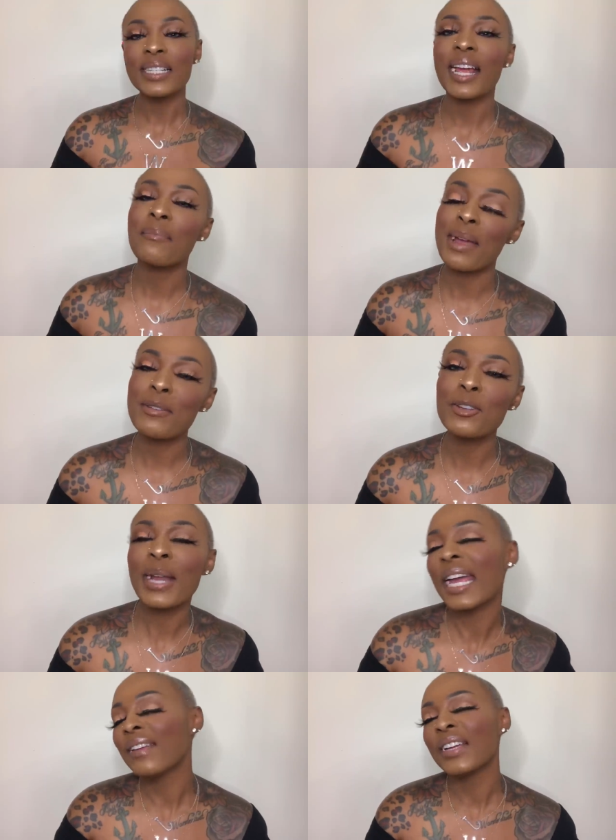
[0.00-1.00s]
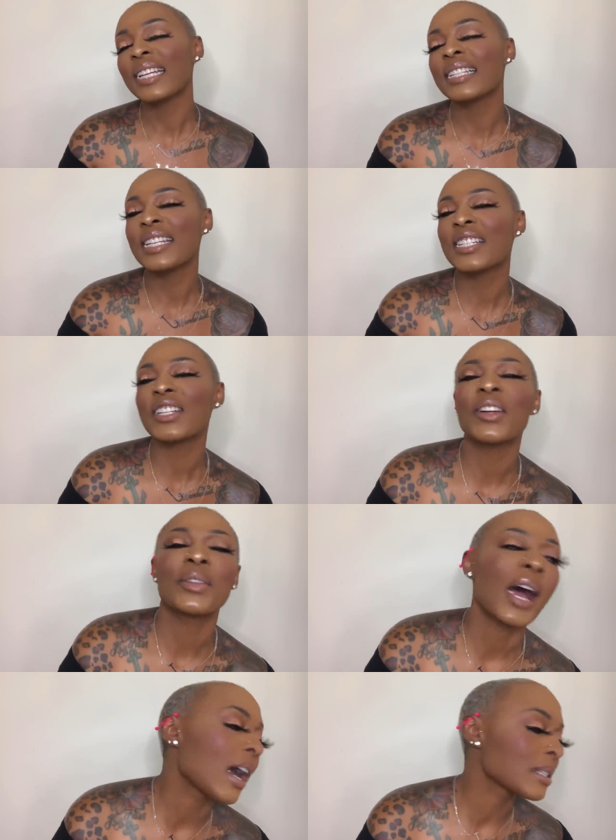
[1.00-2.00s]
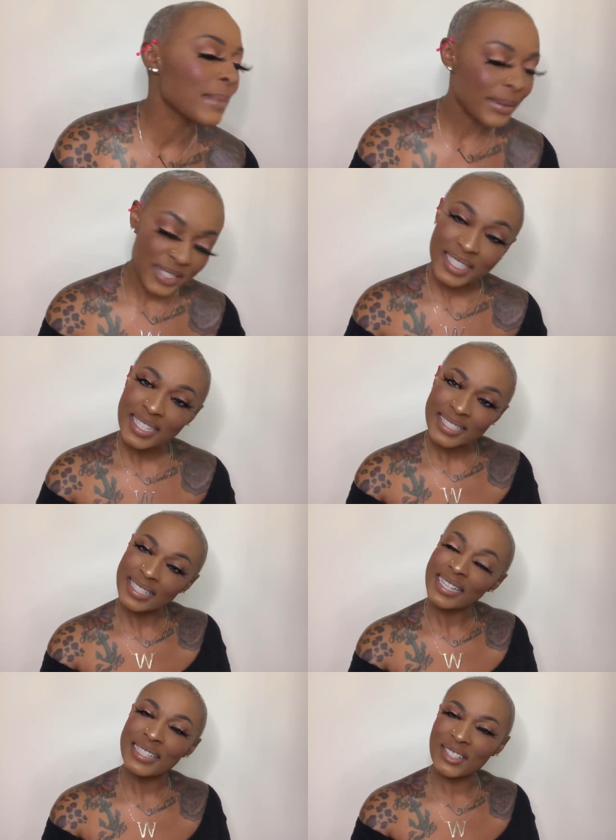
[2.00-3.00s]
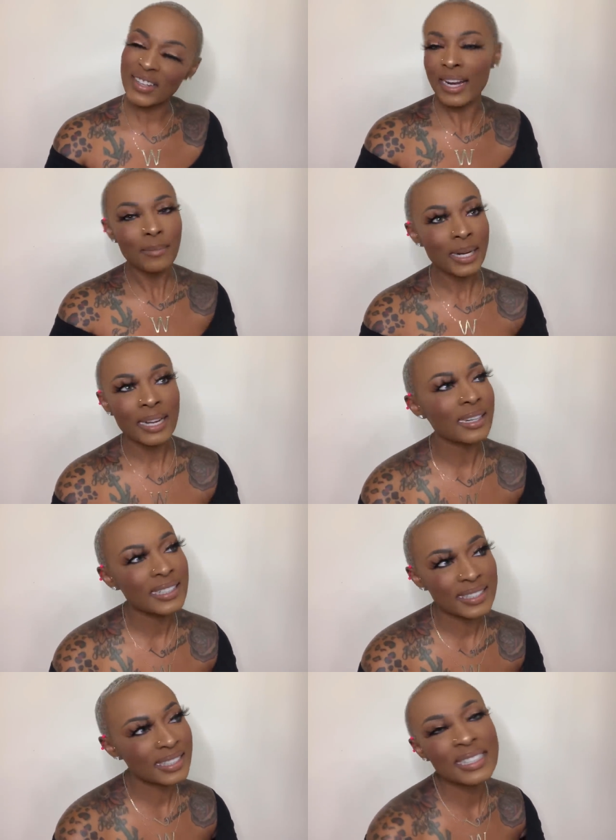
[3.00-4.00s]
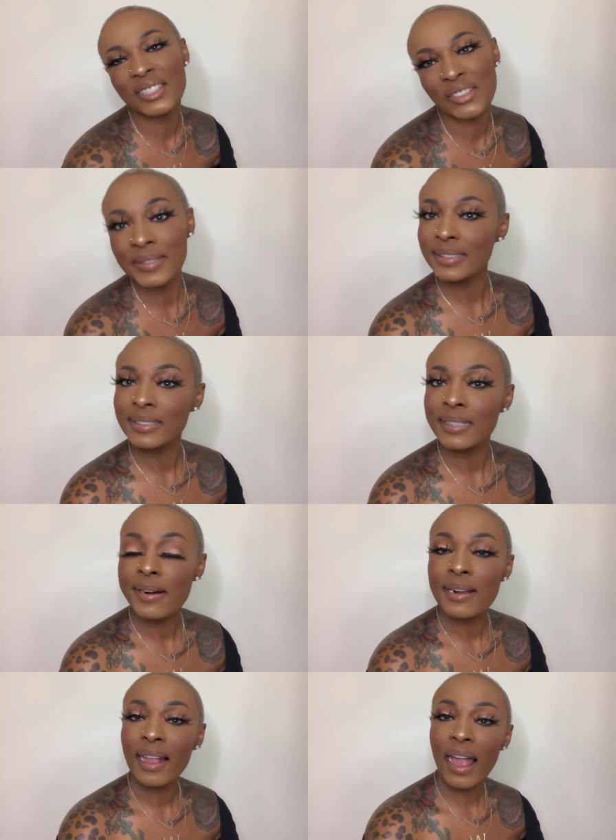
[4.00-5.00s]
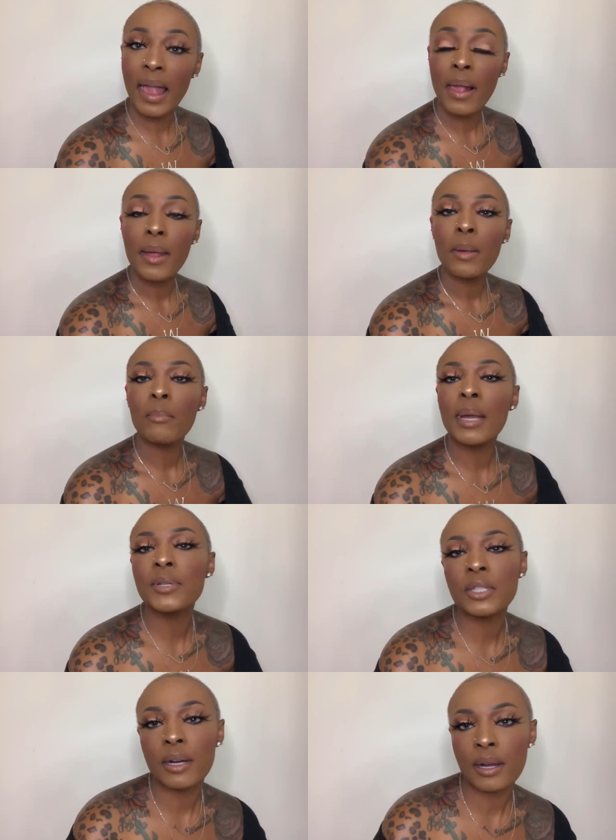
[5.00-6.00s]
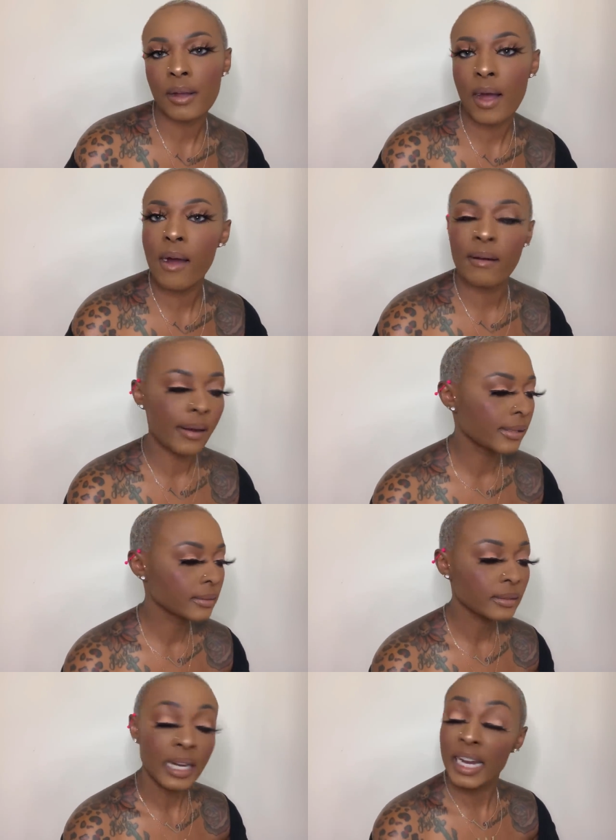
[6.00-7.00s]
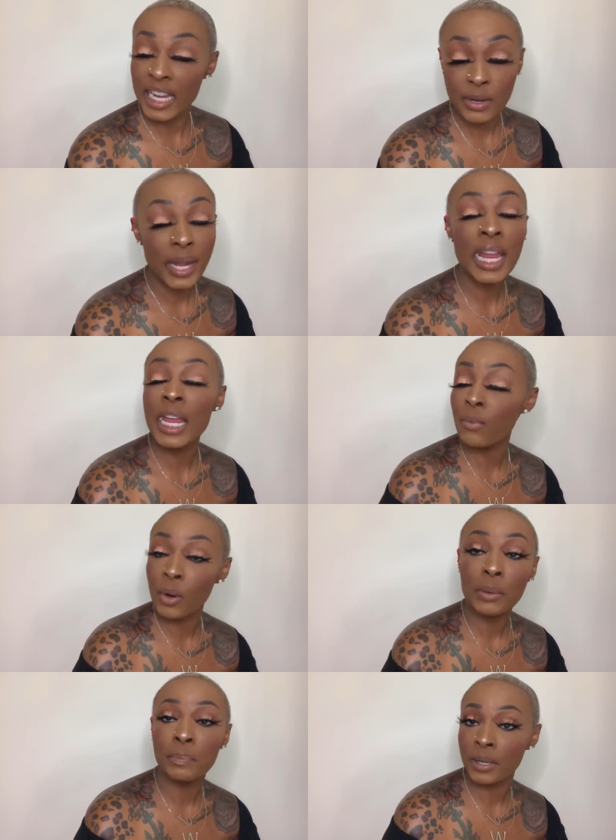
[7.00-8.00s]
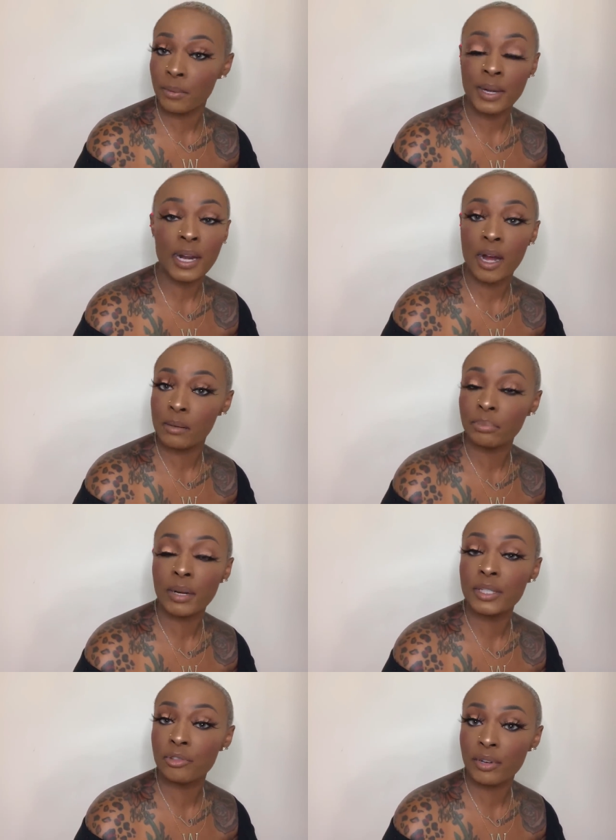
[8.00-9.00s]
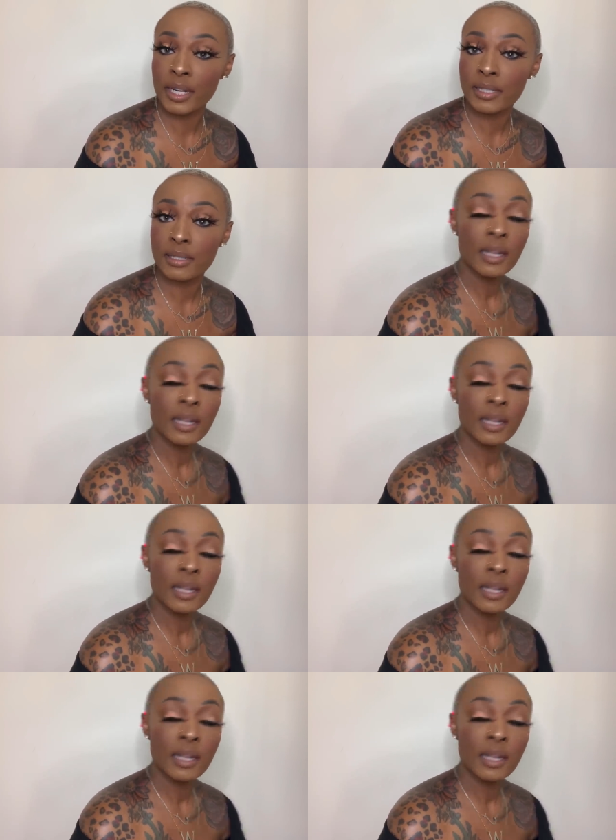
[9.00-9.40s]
say, maybe you're not even into these clothing hauls. Maybe it's your cousin Keisha. Everybody got a cousin Keisha. Okay, maybe it's your Uncle Carl. And he, he want to put on that ombre dress,